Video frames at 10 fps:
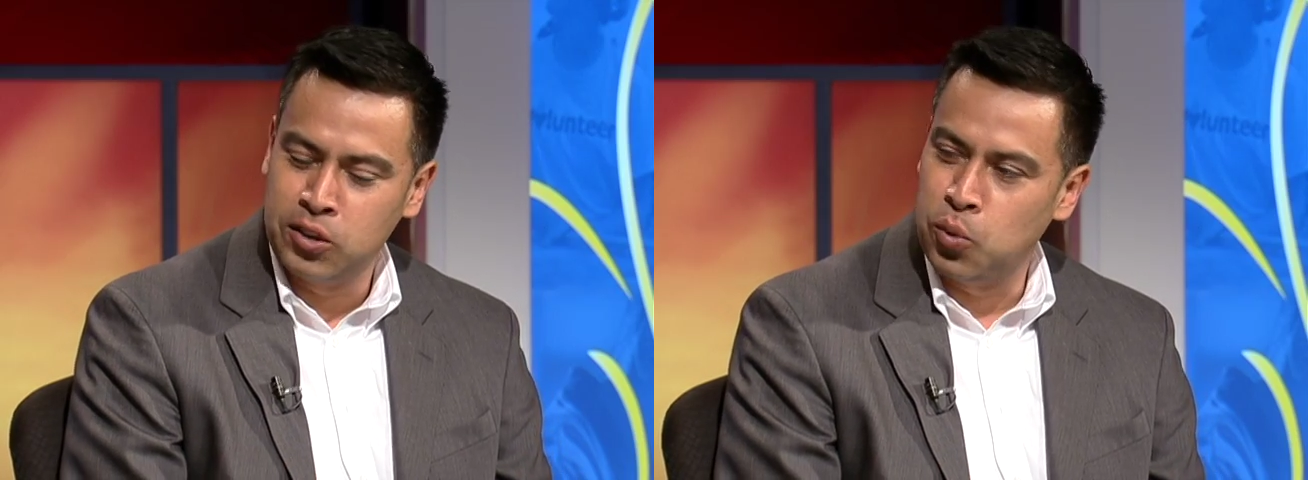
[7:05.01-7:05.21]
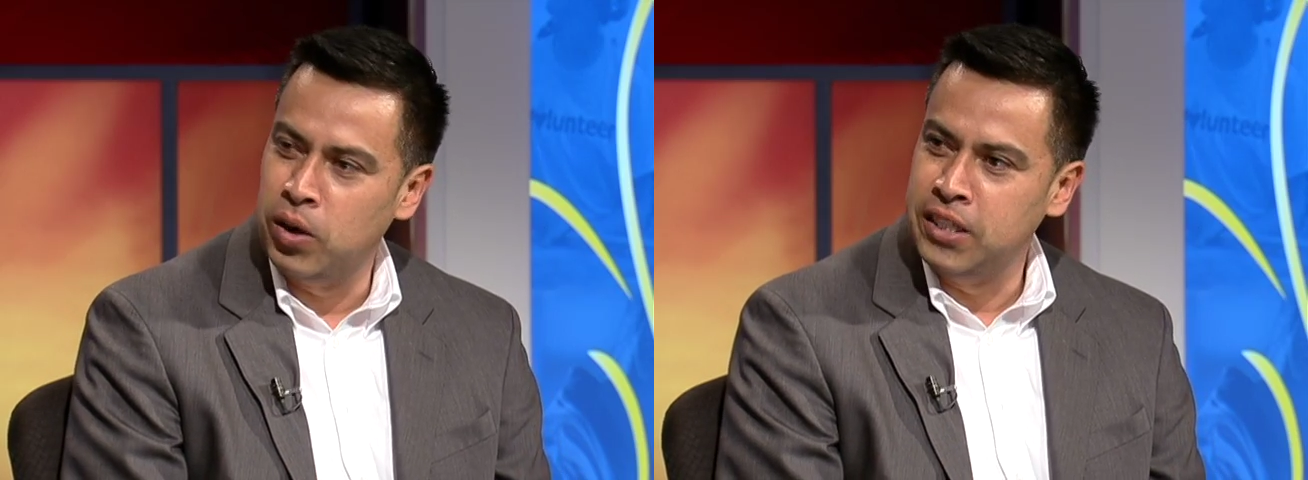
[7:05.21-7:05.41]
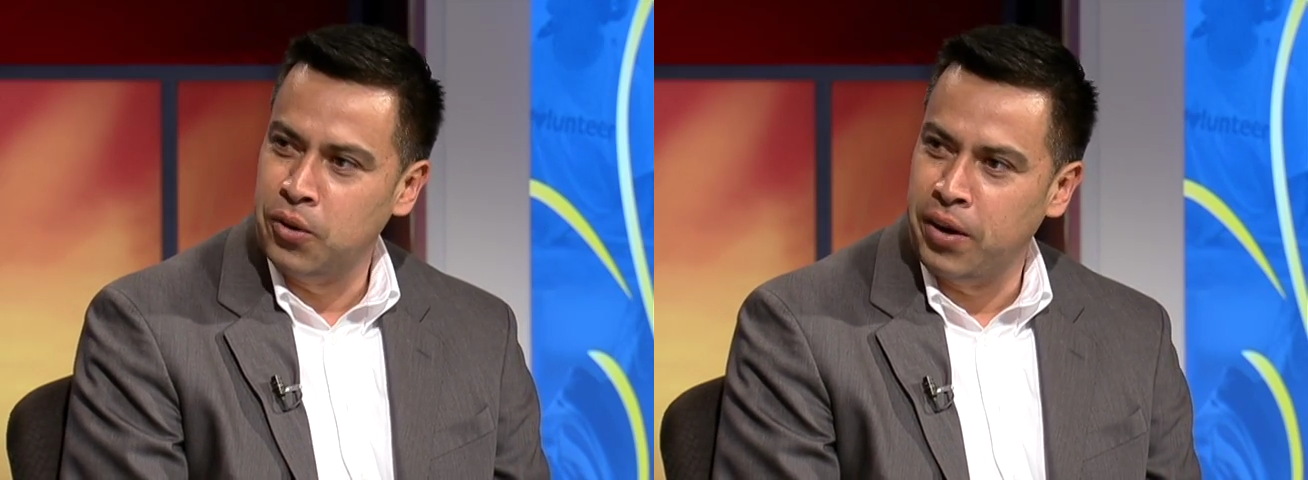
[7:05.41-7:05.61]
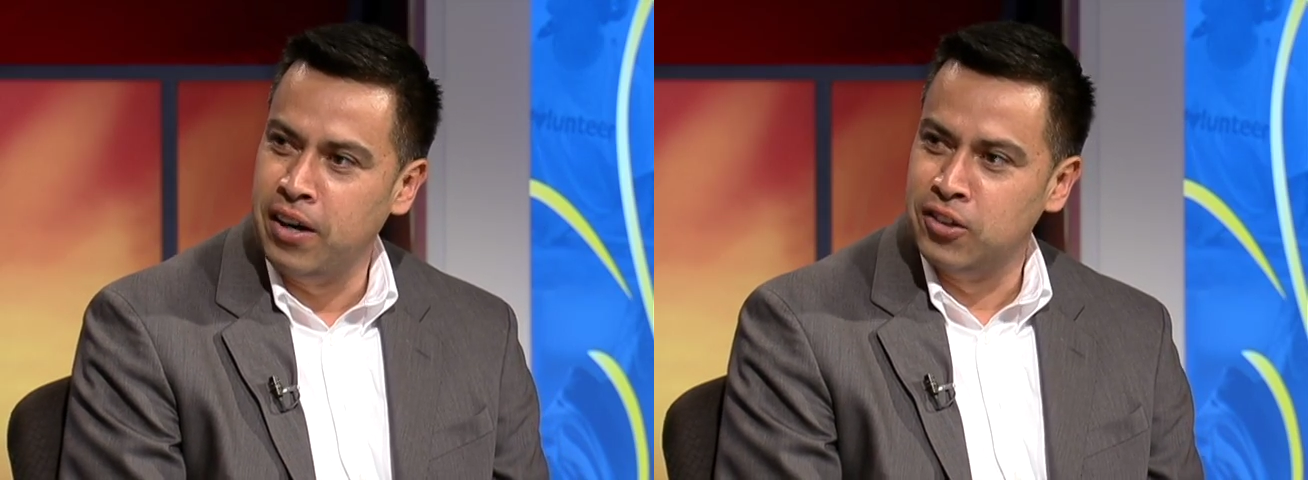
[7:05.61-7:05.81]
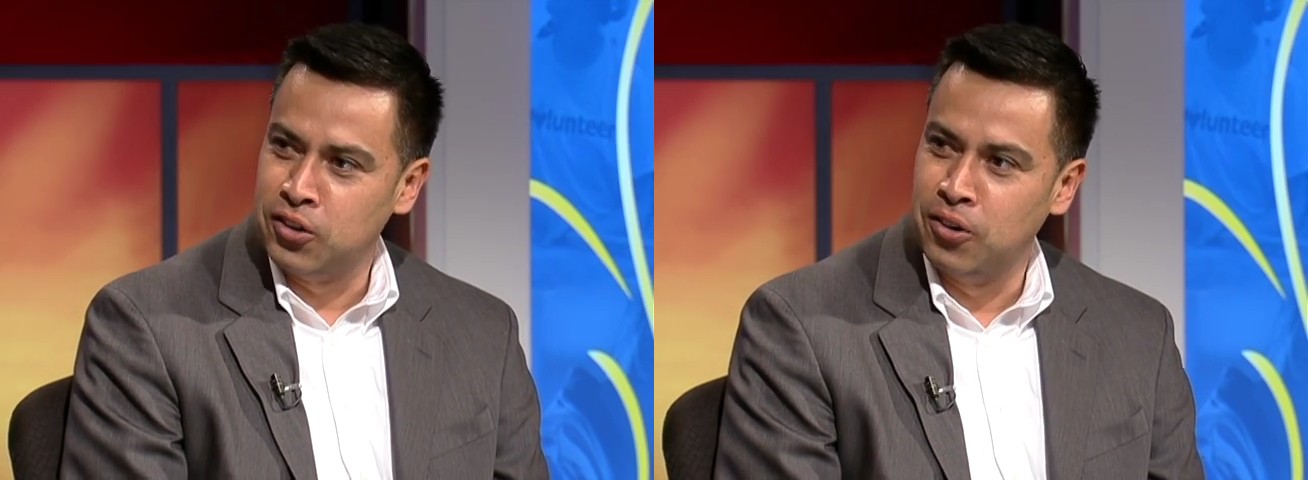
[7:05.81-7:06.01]
23
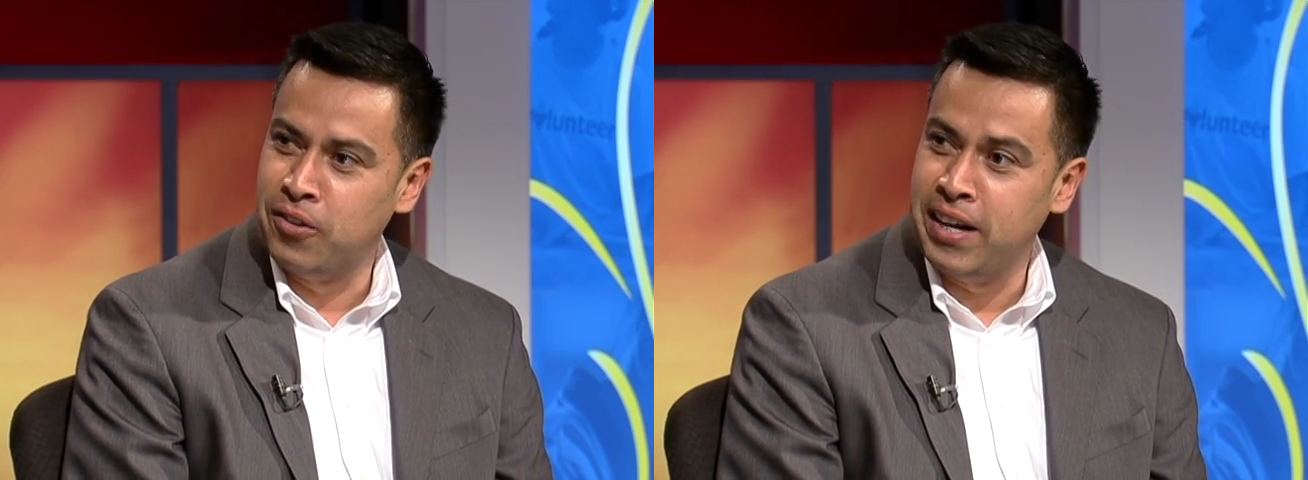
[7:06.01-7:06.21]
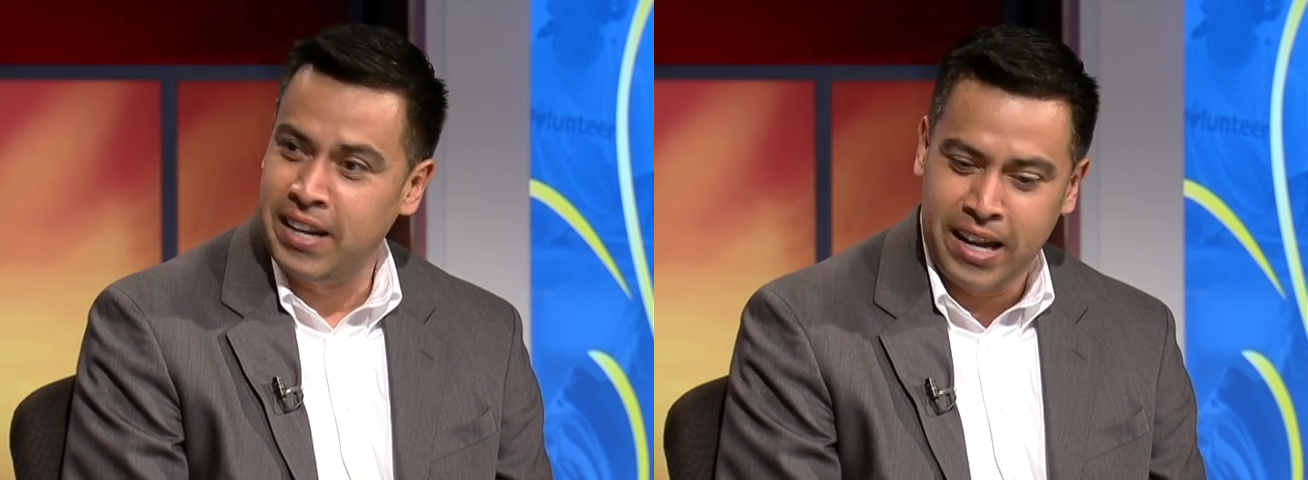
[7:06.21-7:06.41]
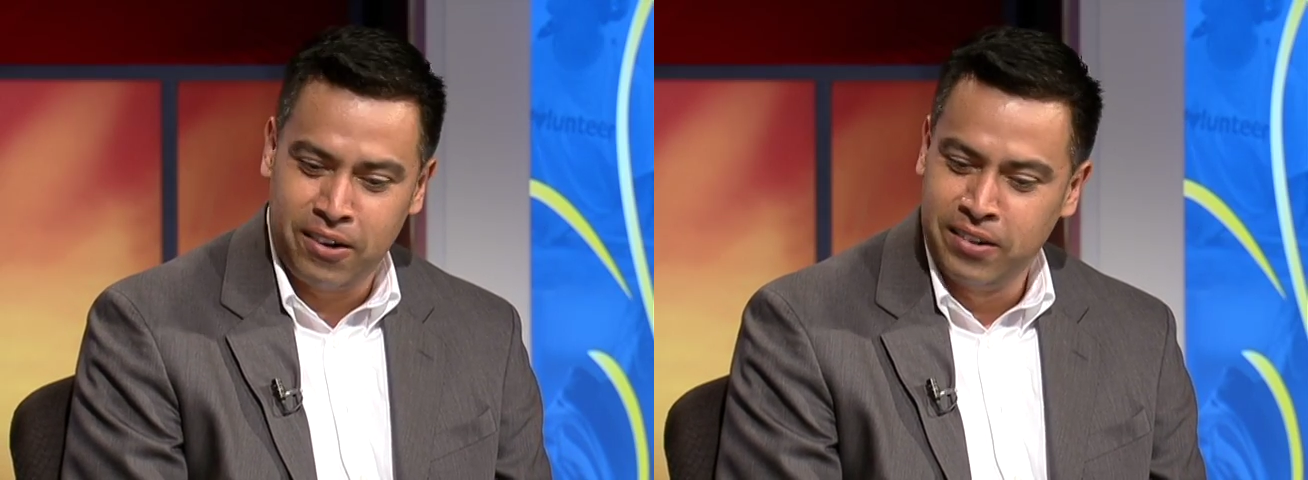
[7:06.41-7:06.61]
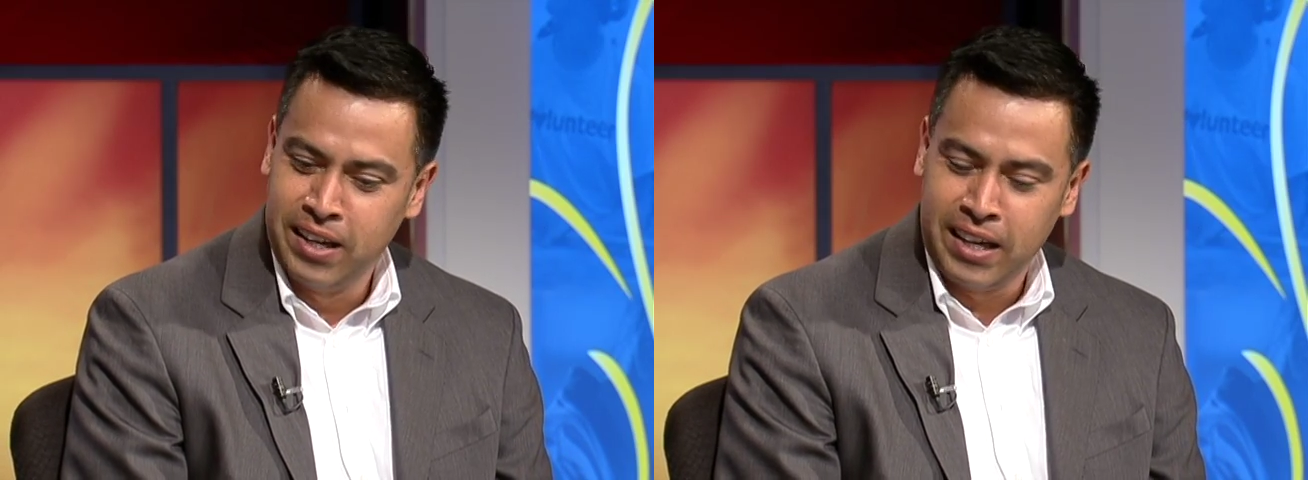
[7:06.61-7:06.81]
years old right mm. now.